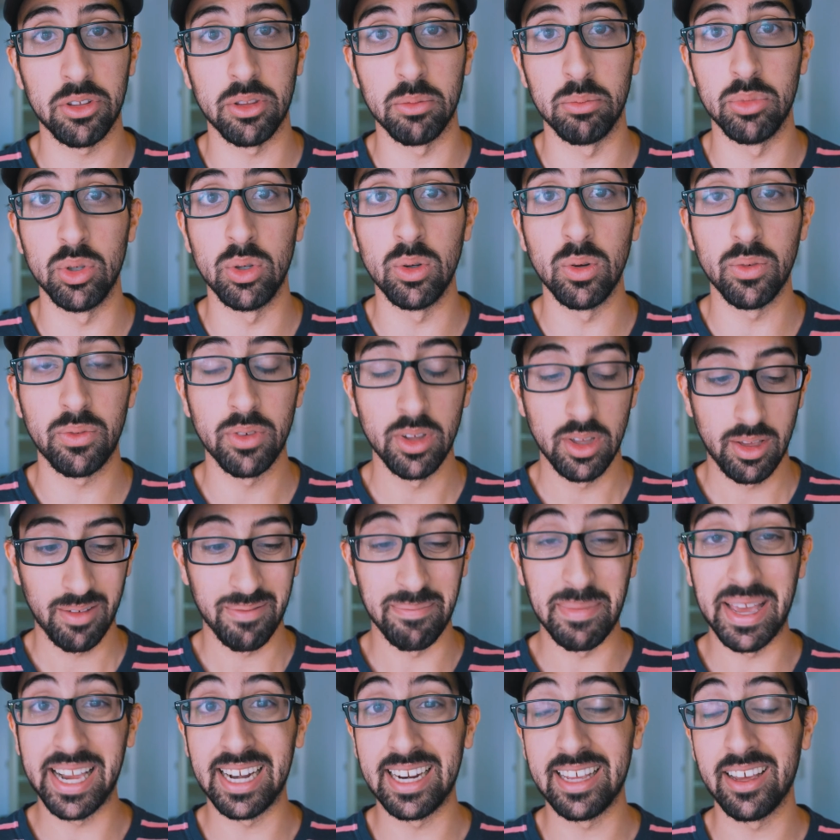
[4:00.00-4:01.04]
the move,
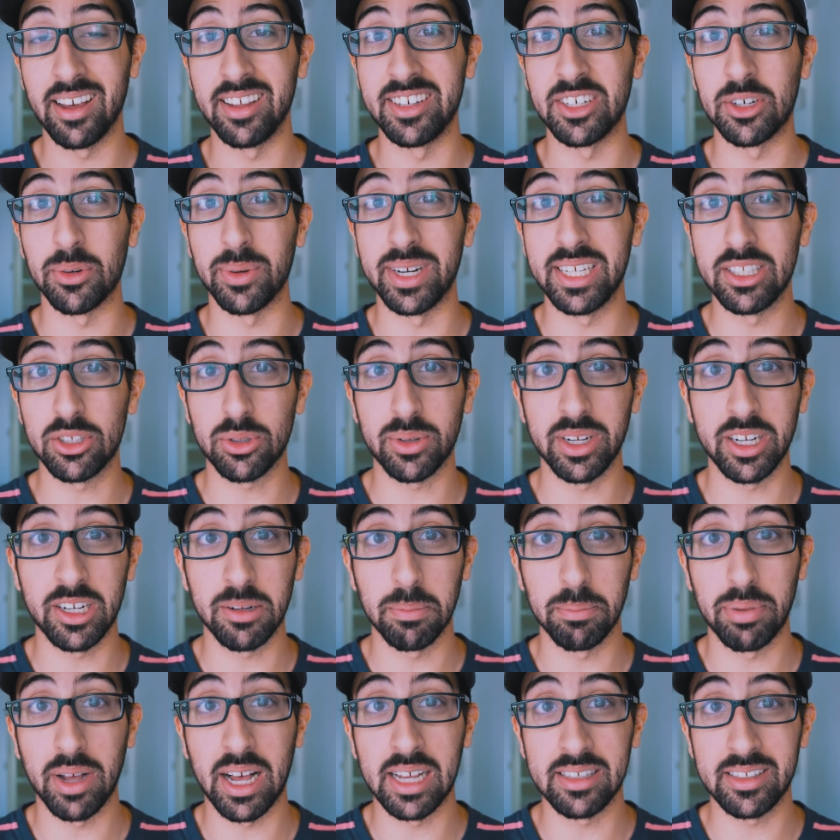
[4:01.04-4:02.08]
mainly on green screen
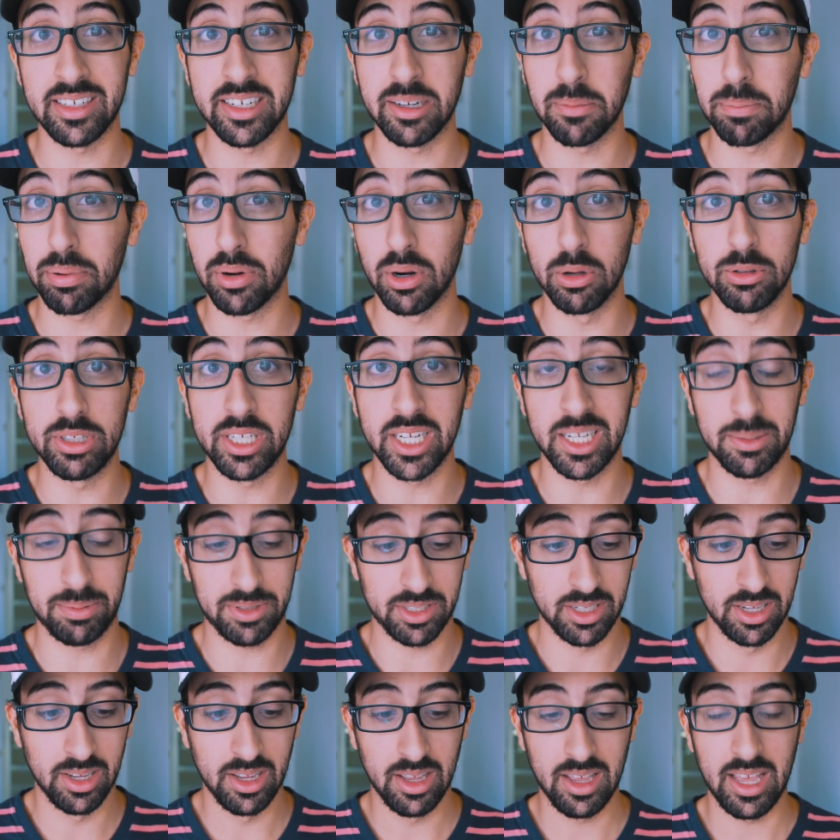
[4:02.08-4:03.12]
compositing pro
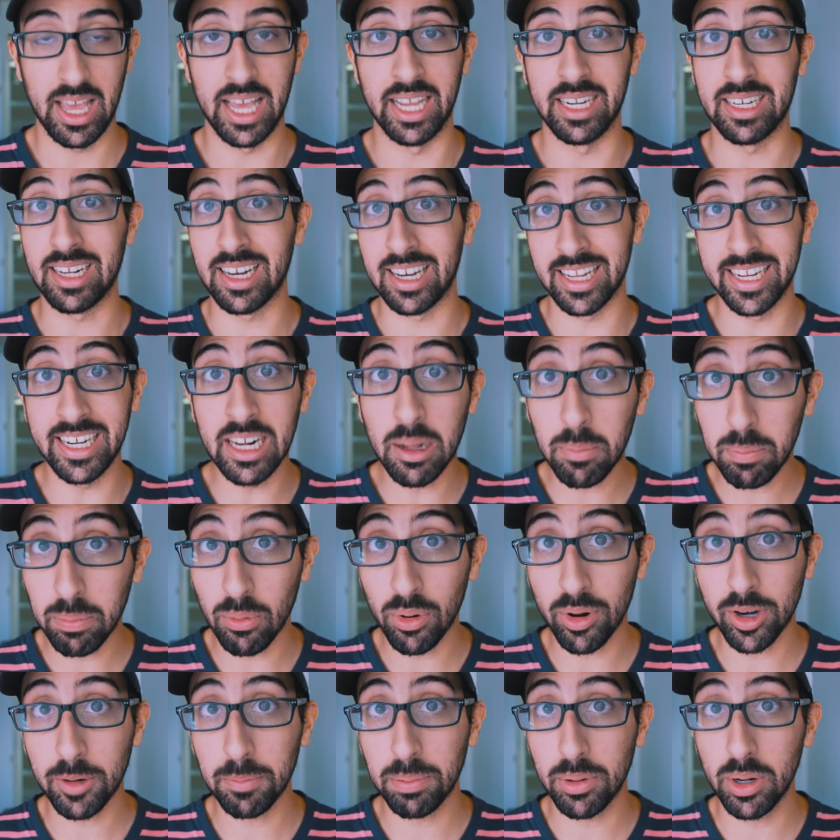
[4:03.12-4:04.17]
tips and cleanup
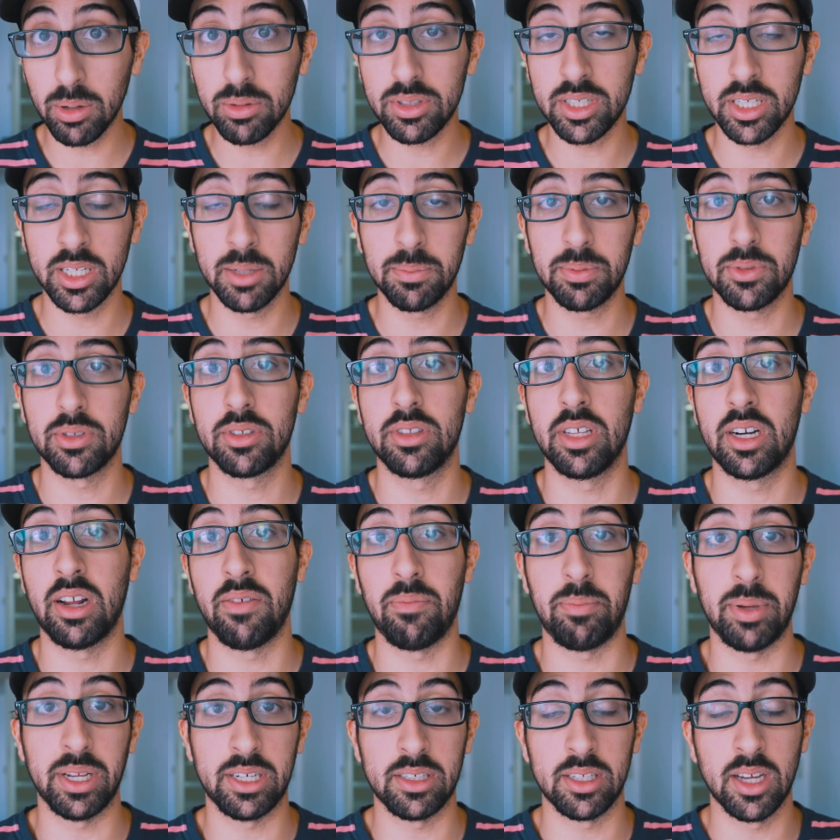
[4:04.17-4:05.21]
work pro tips that
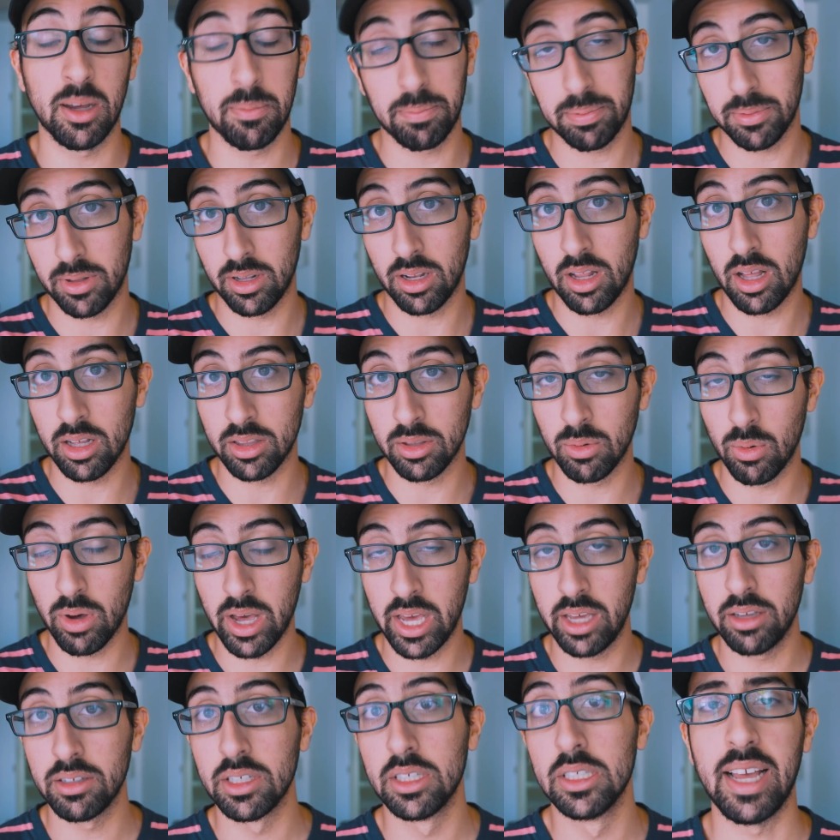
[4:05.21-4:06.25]
I've picked up along the
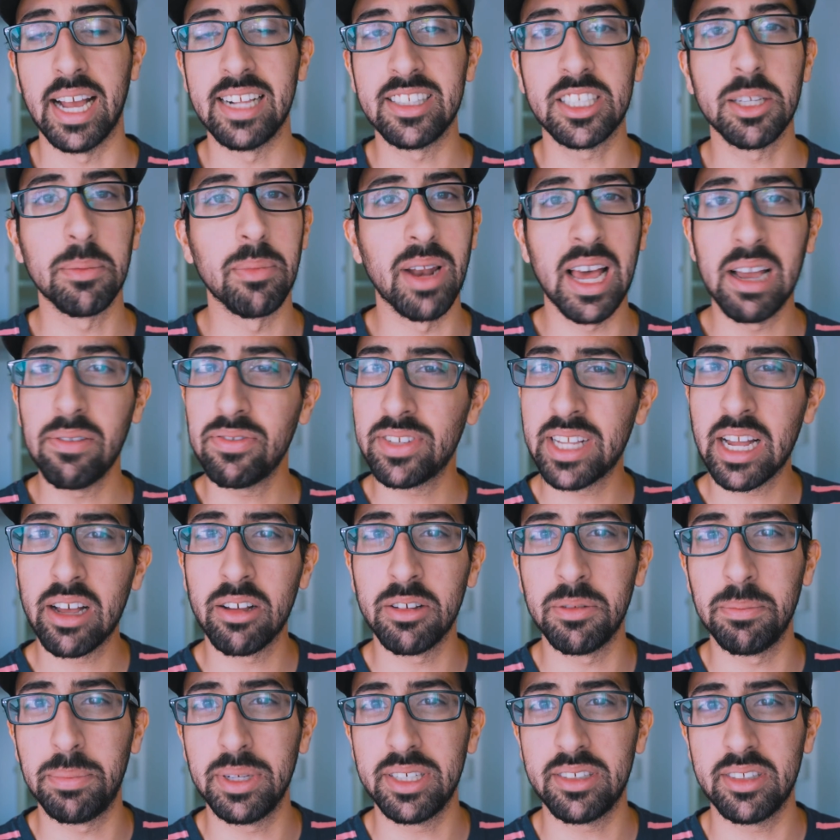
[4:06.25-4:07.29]
way, and some
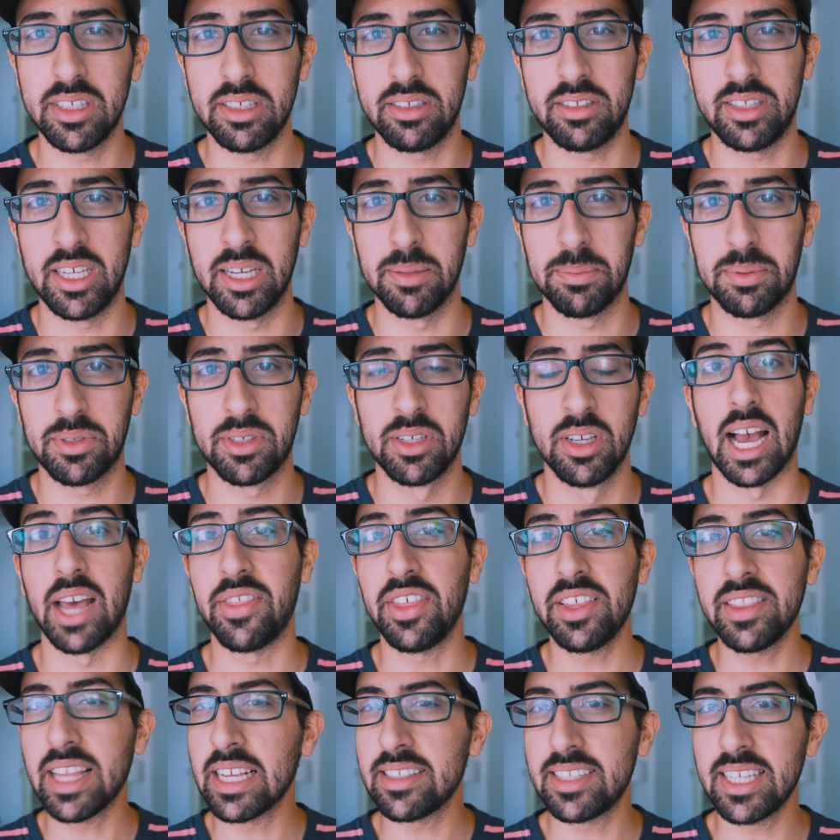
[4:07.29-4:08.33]
lifestyle and business tips. I
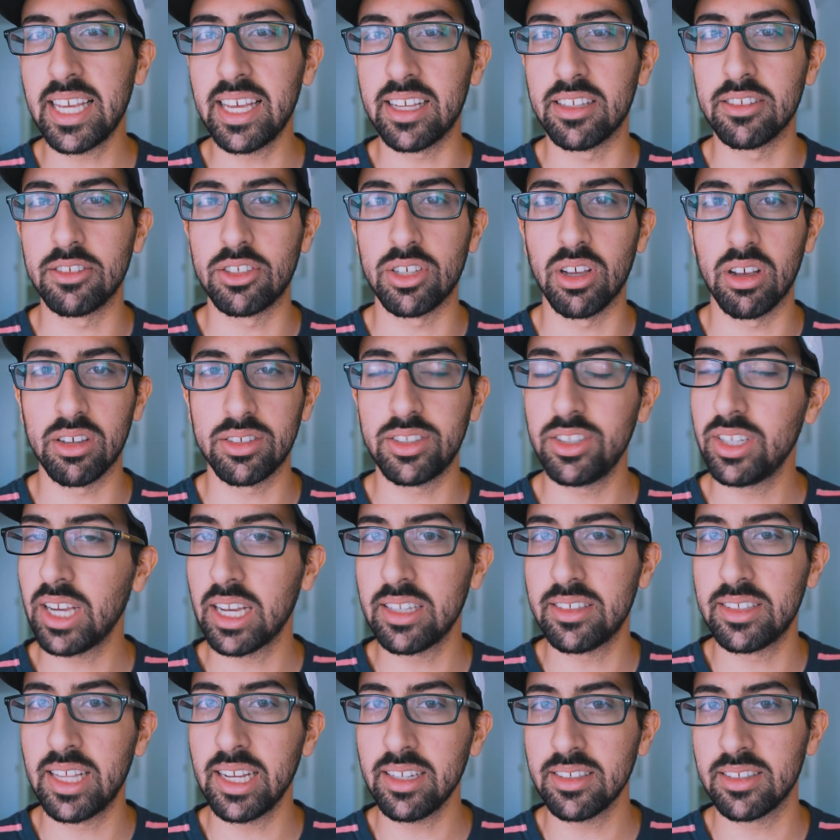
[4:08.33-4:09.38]
think that's it, so I'll see you
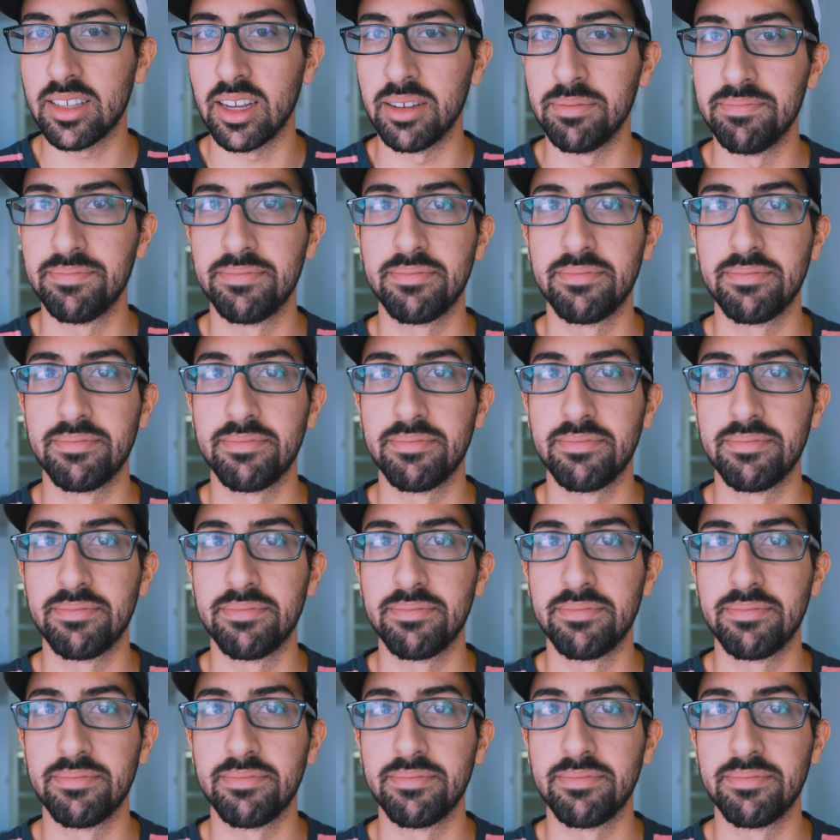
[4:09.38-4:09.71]
guys next time.